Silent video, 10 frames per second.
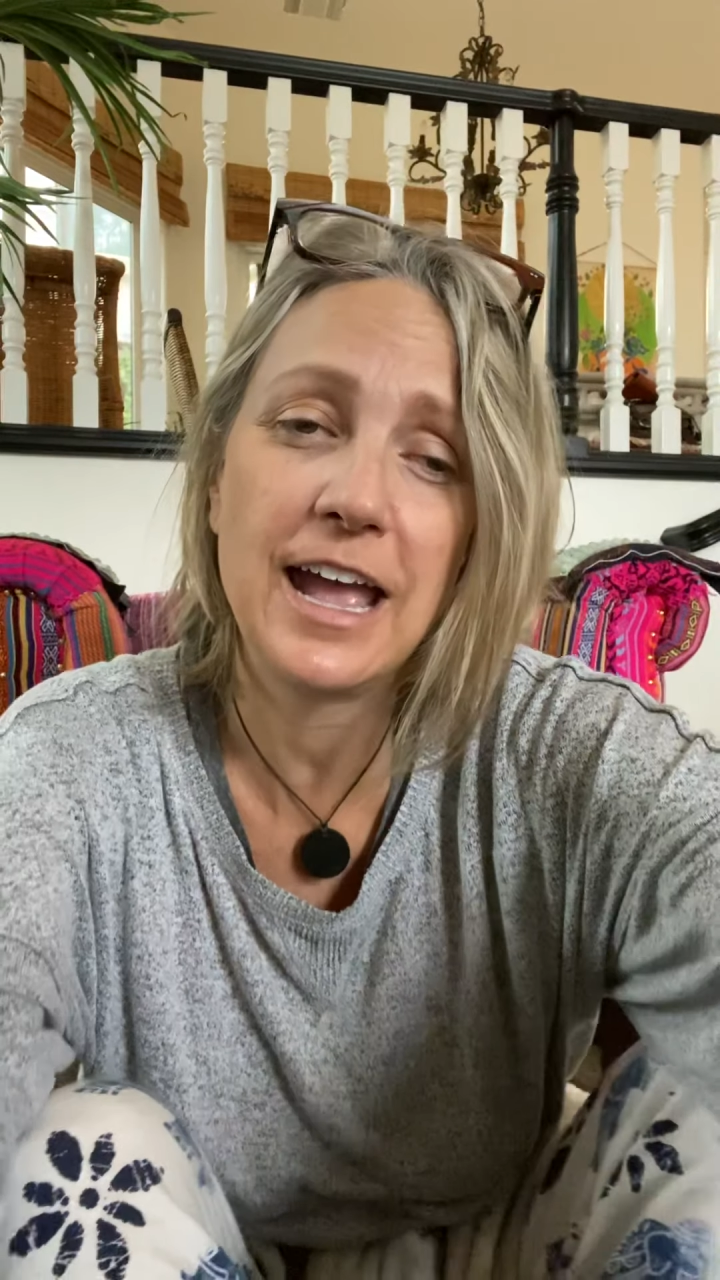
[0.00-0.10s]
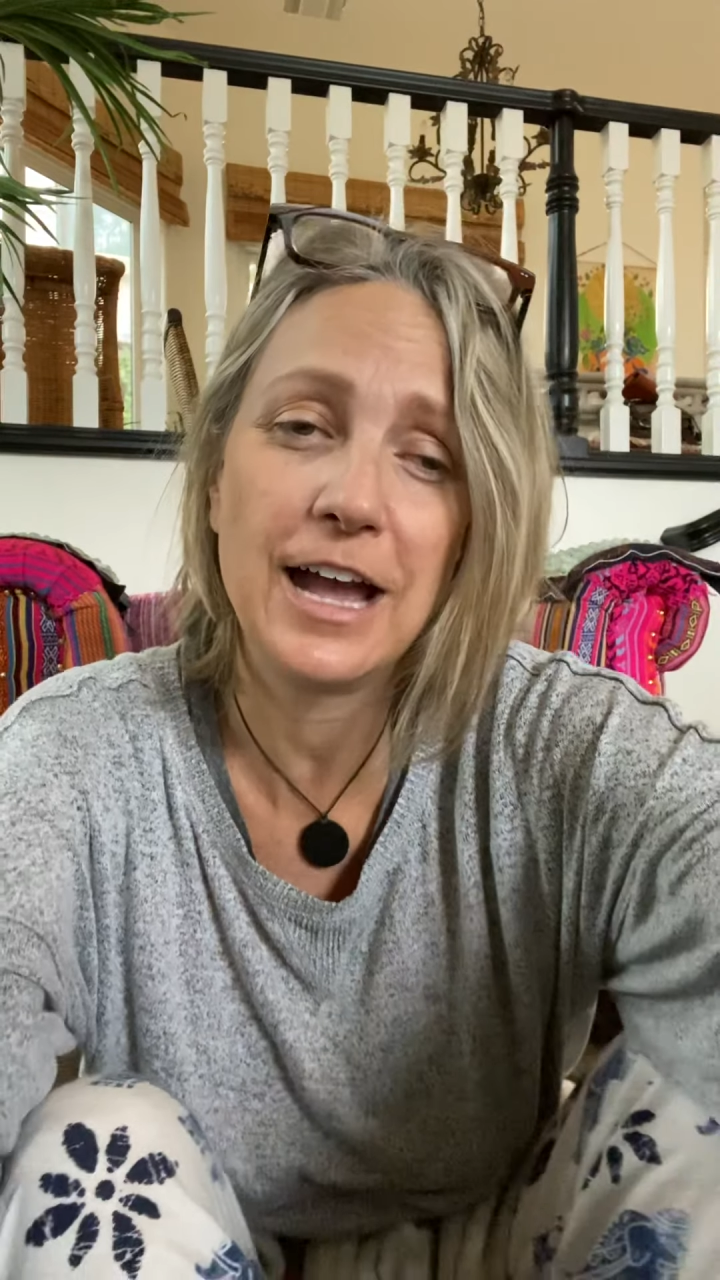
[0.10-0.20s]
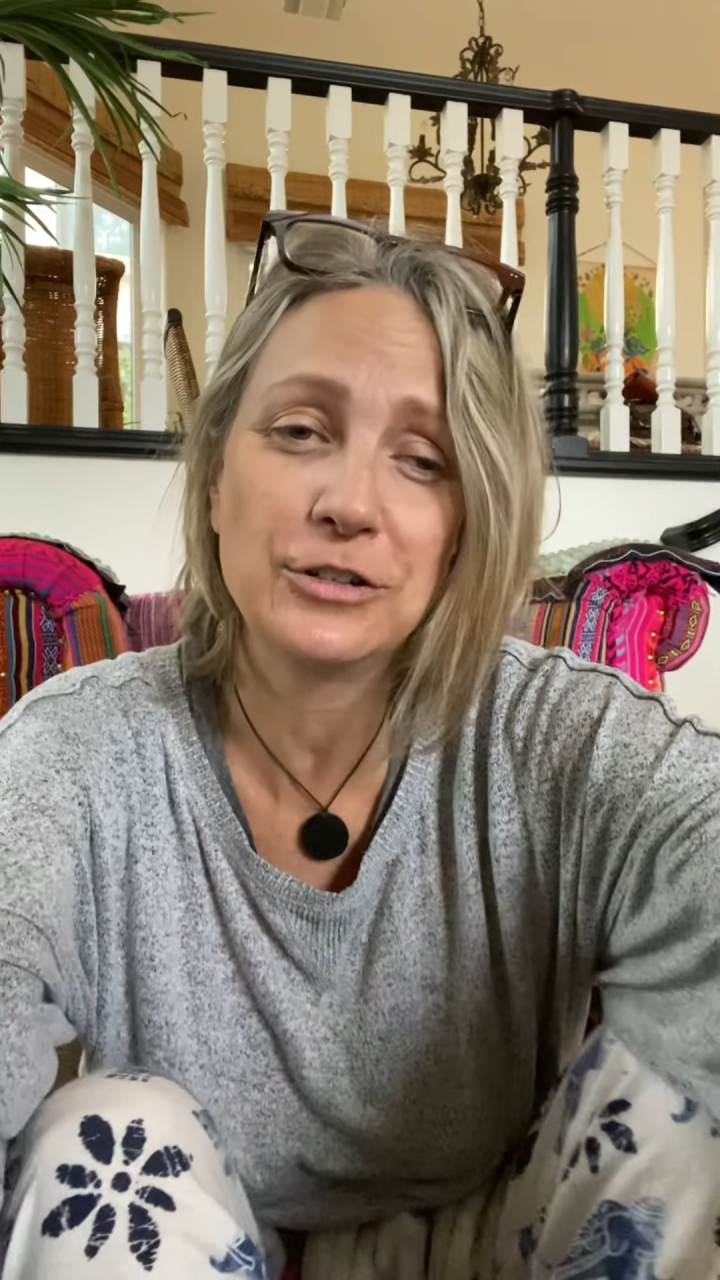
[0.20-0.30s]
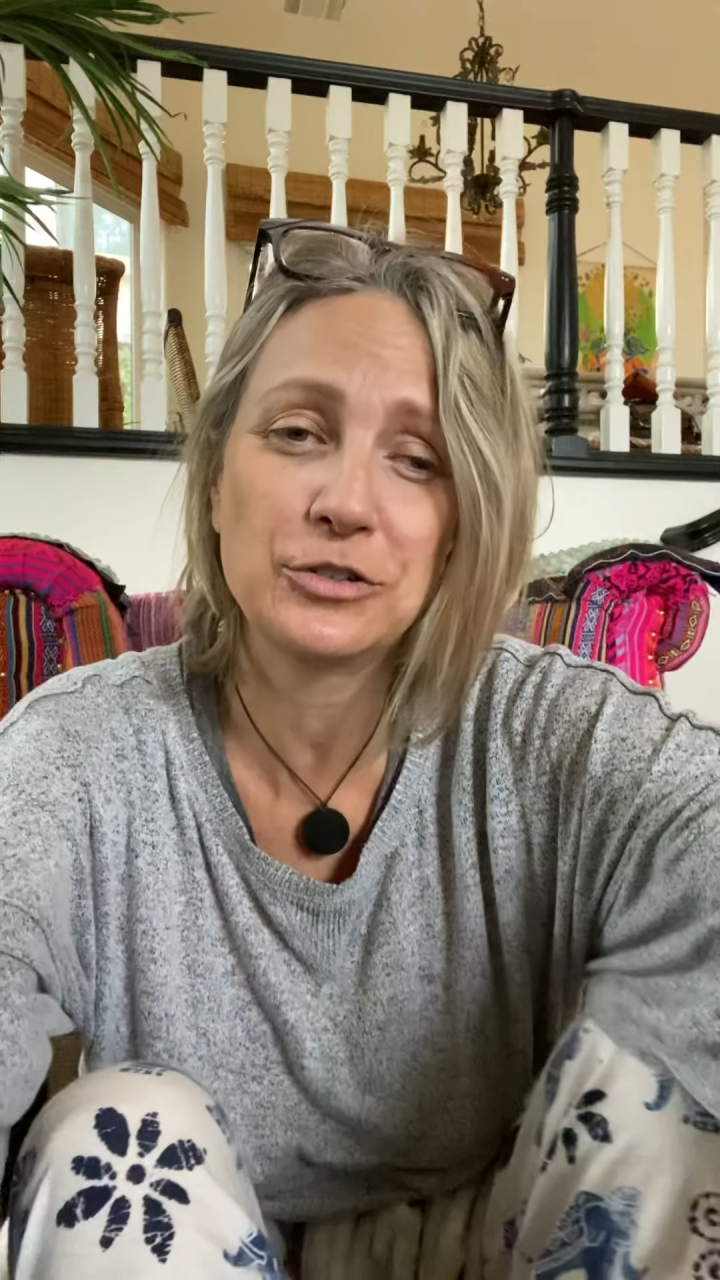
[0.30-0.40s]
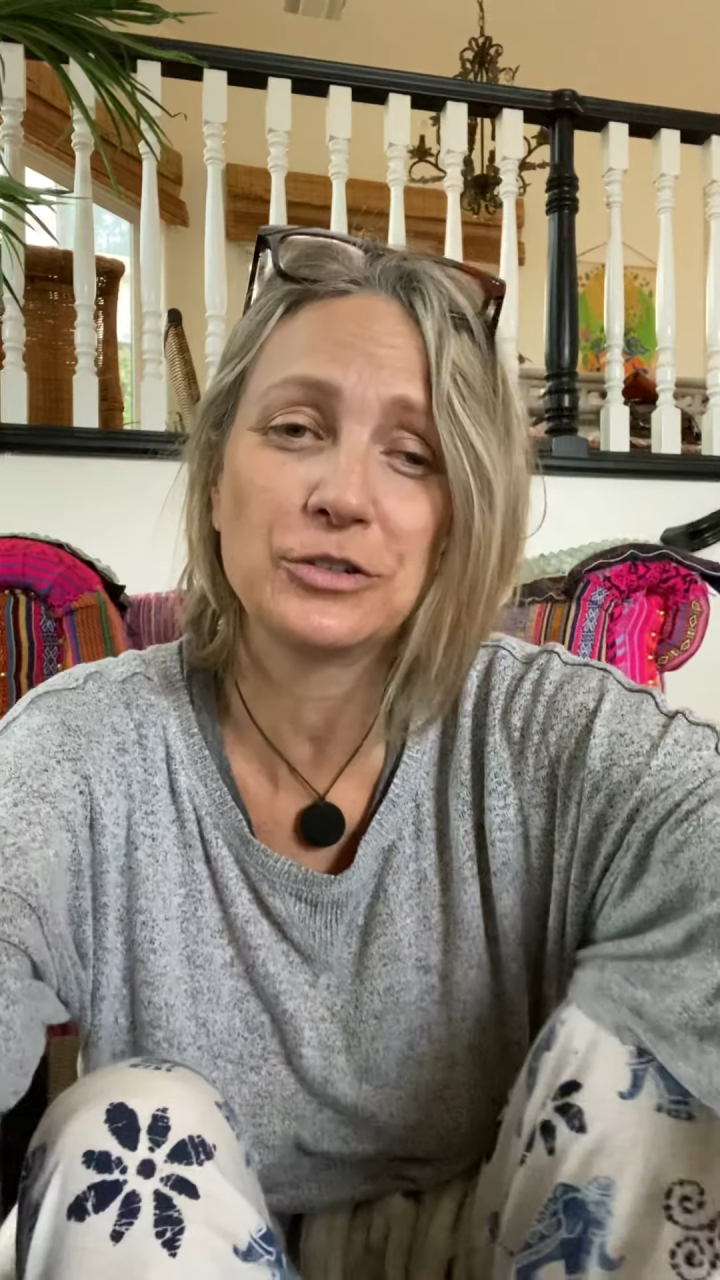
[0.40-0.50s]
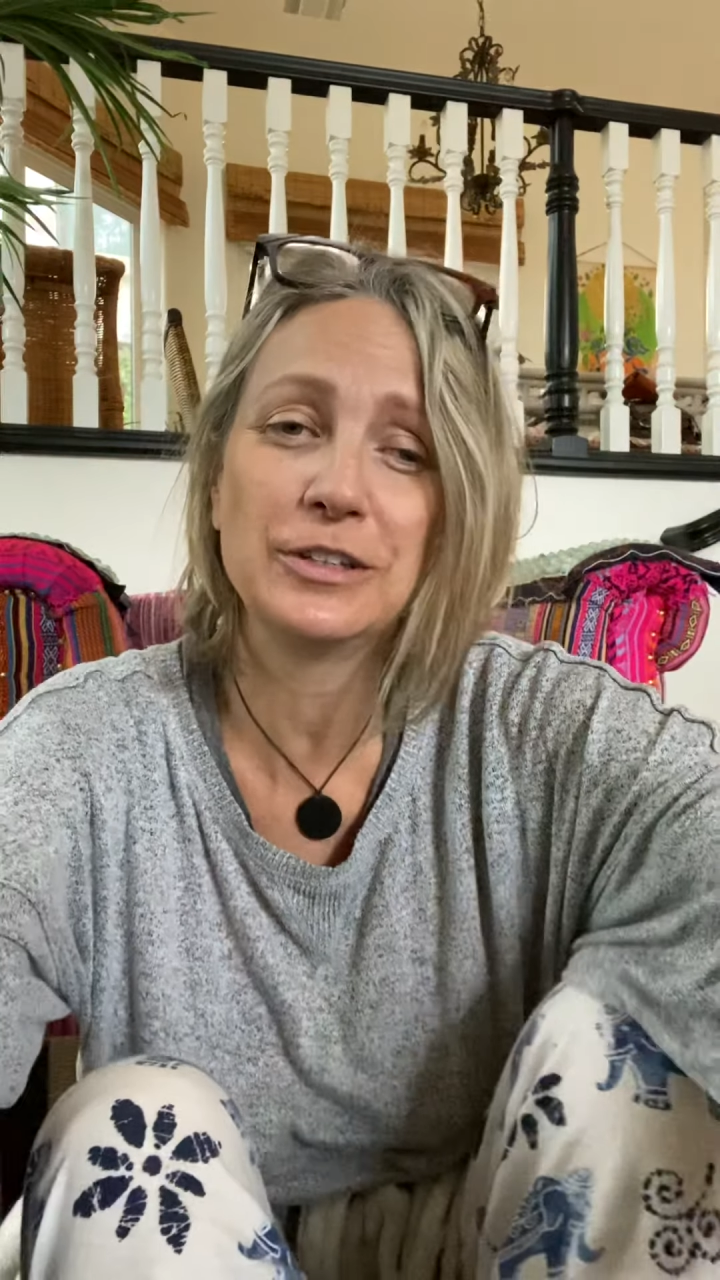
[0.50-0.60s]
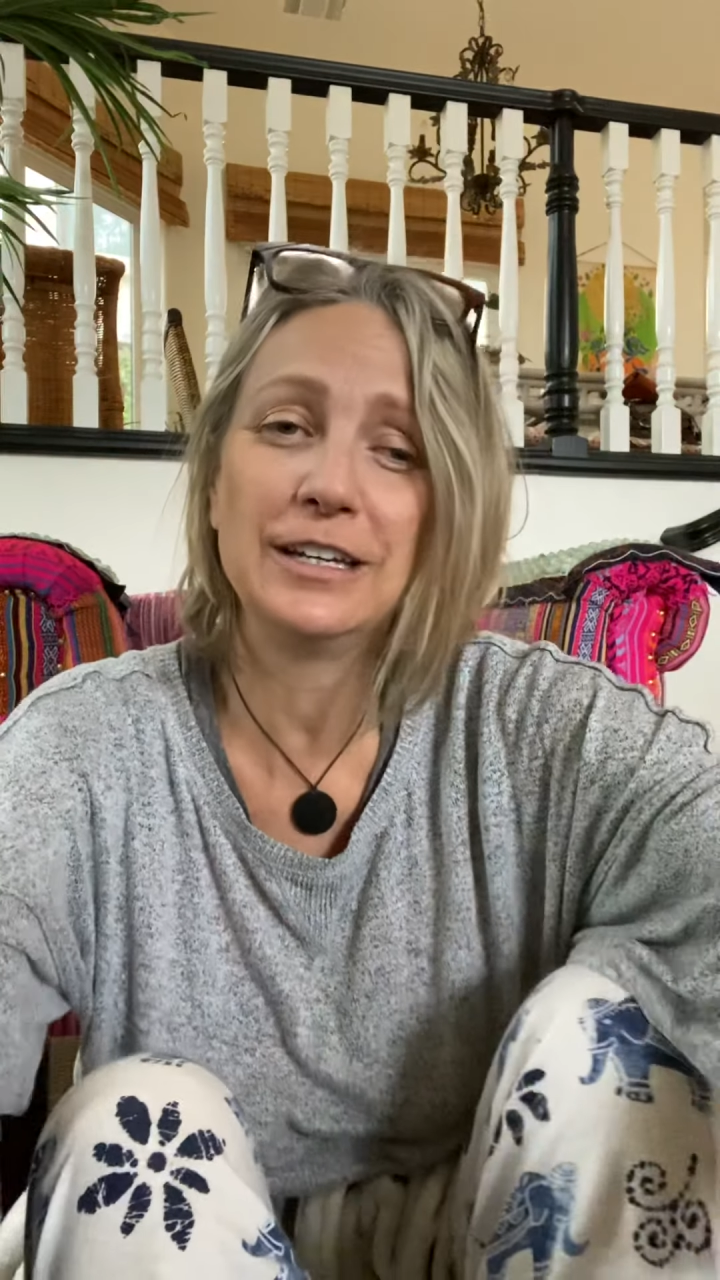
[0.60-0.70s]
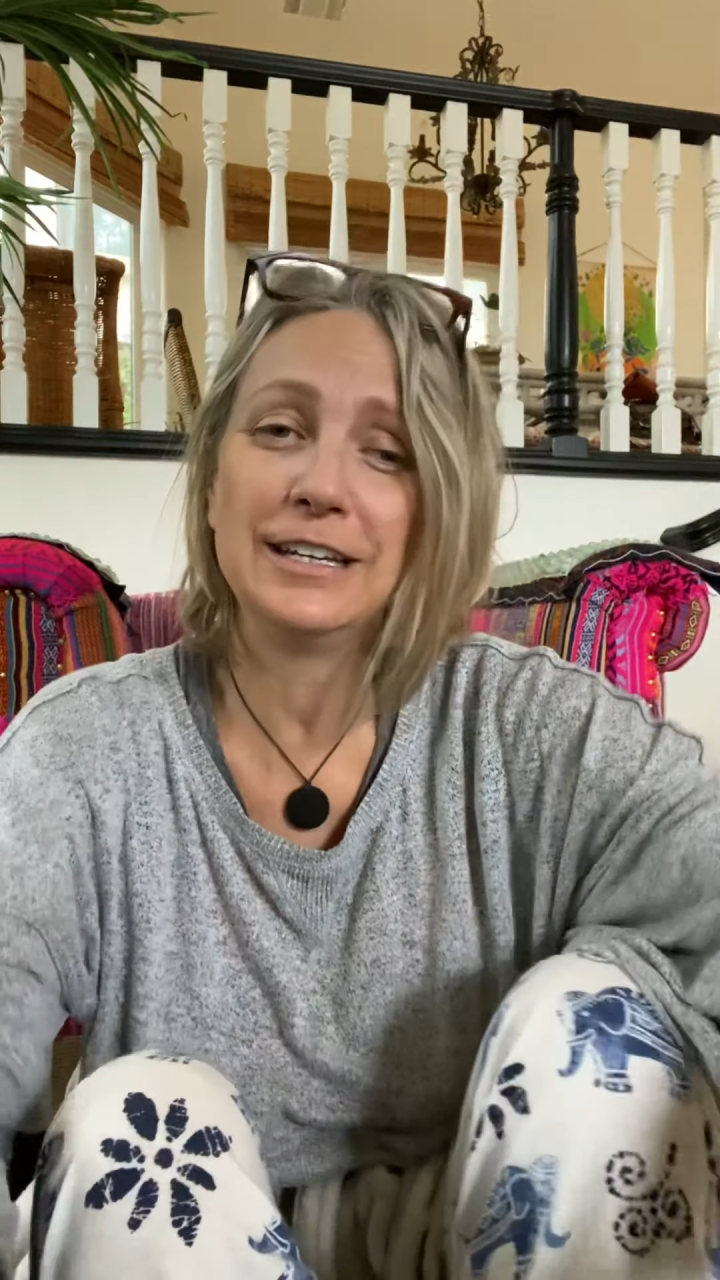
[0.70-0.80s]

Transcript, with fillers: actually